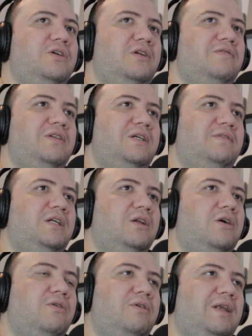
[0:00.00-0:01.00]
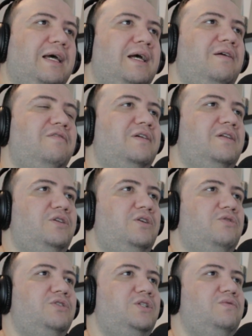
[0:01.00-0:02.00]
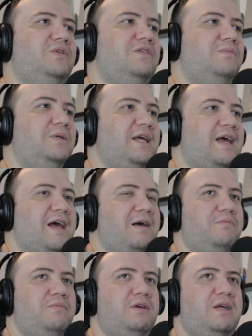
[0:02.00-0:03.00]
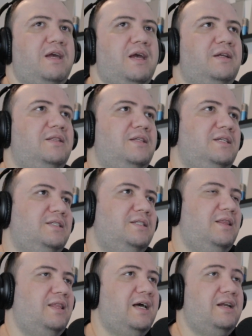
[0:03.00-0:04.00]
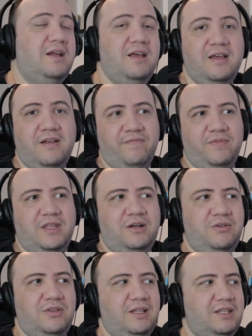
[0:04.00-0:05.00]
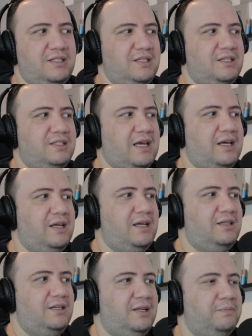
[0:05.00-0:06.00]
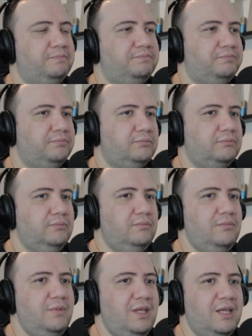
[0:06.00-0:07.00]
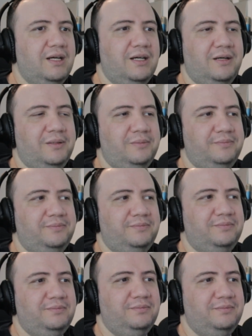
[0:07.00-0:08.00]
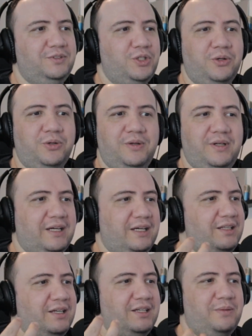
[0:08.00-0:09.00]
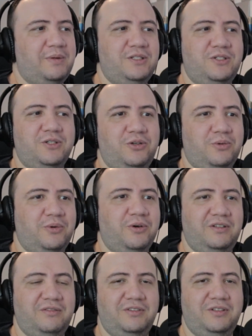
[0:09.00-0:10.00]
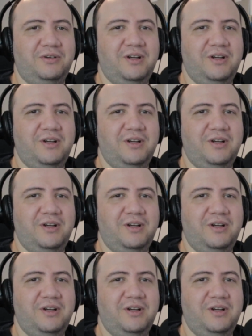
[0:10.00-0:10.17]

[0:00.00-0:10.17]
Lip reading: have lived a long life and she would have been happy and this and that, then you think this is a sad ending. Um, so I think it depends on your point of view.